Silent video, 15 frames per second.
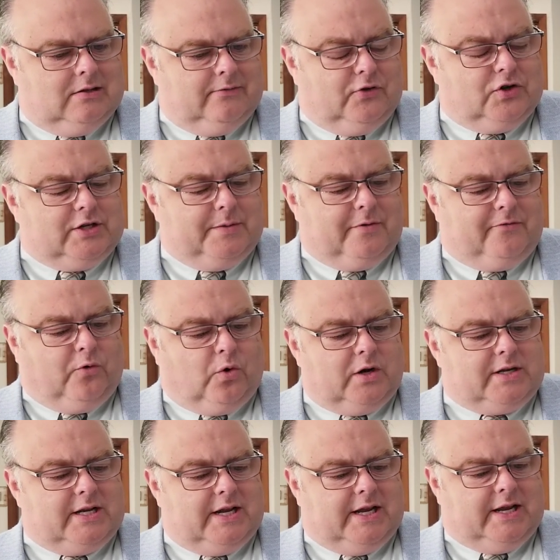verse number
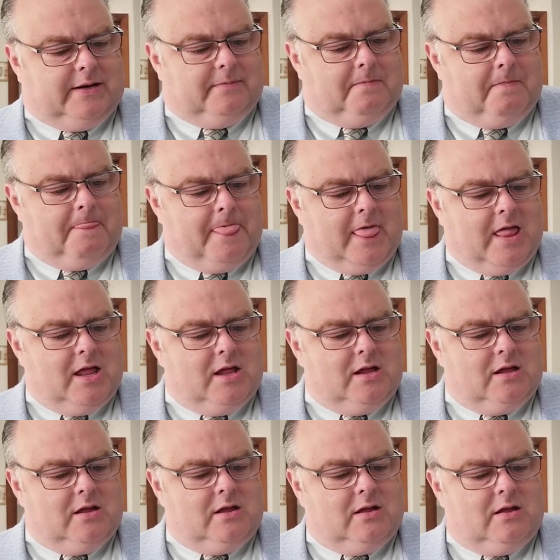14,
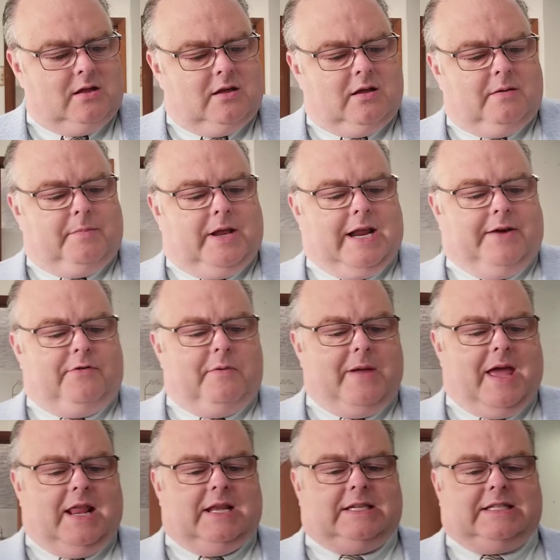But every
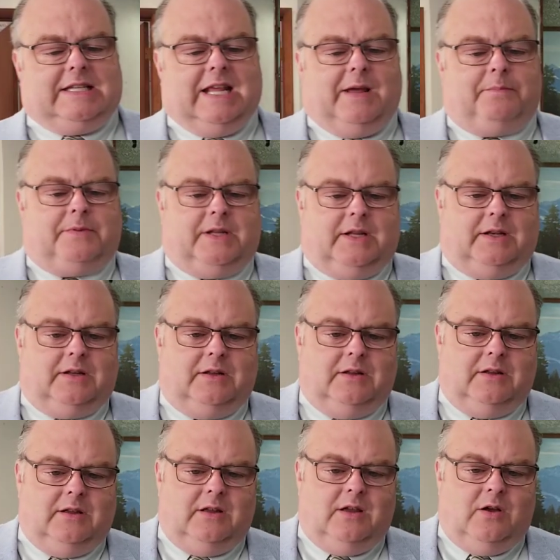man is tempted
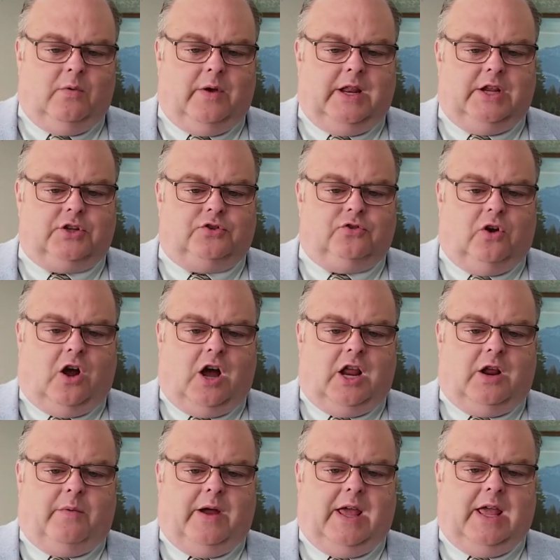when he is drawn
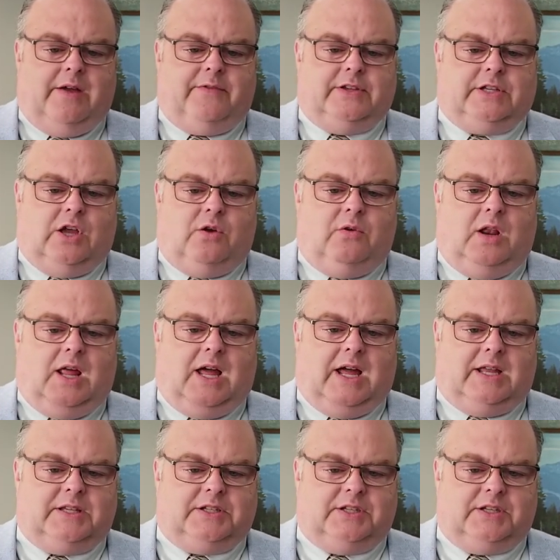away of his own
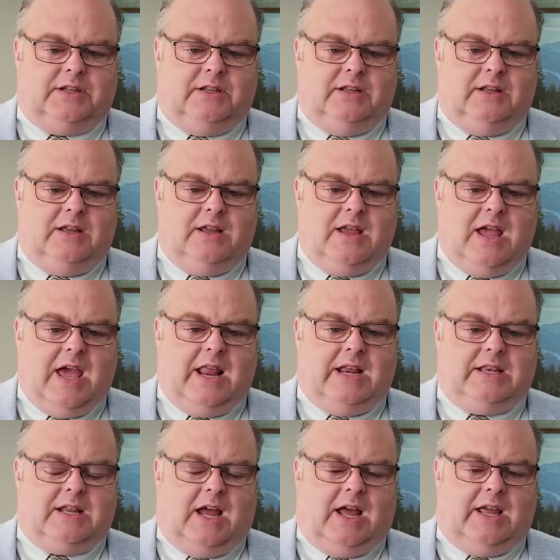lust and
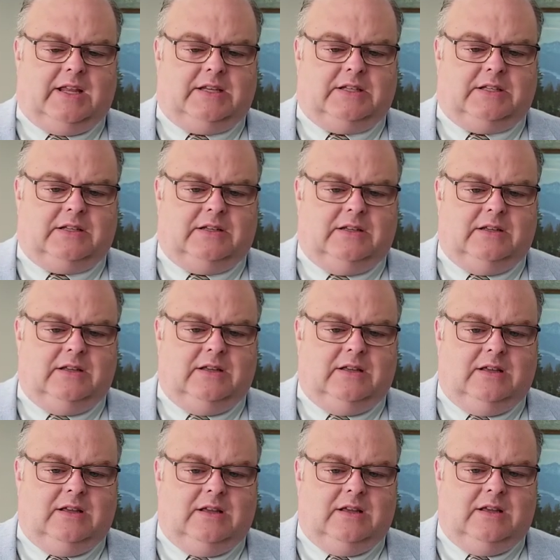enticed.
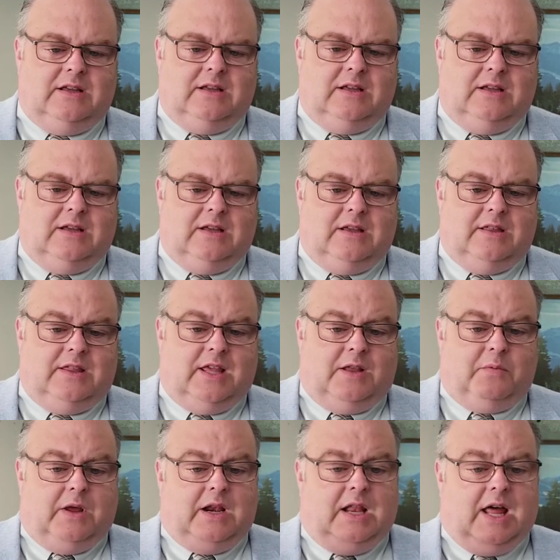Then,
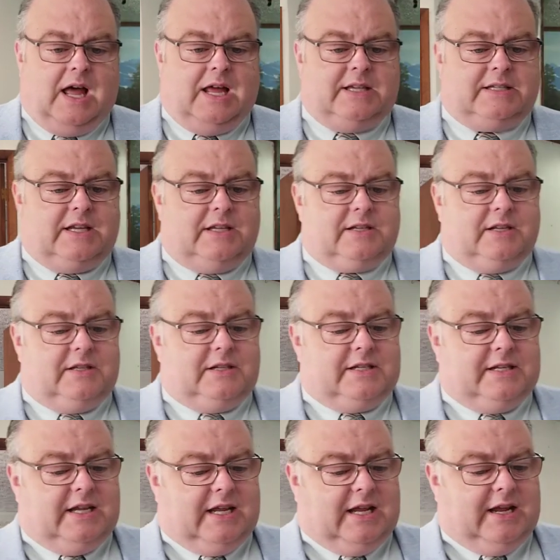when lust has
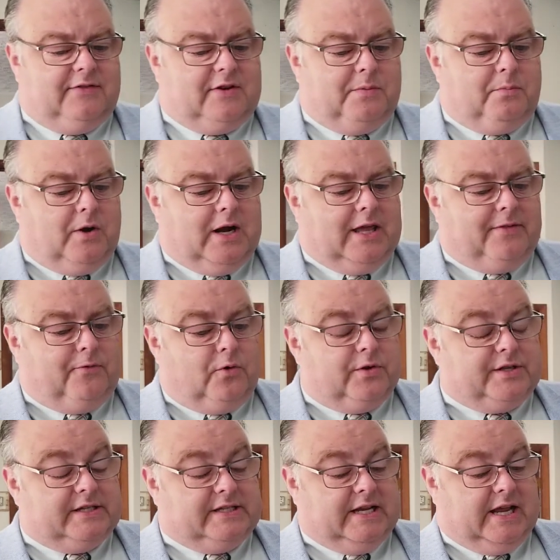conceived, it bringeth forth
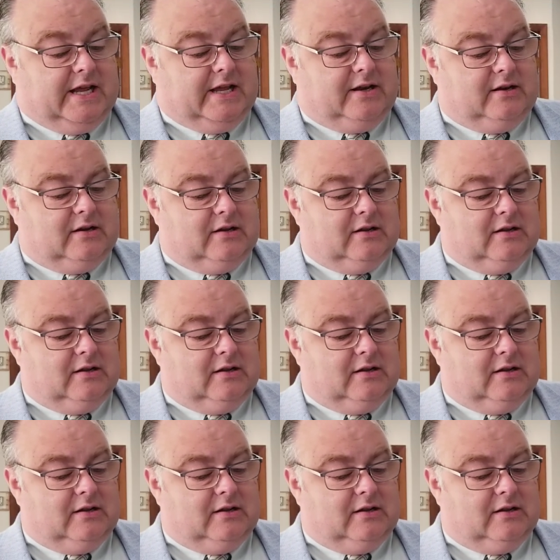sin.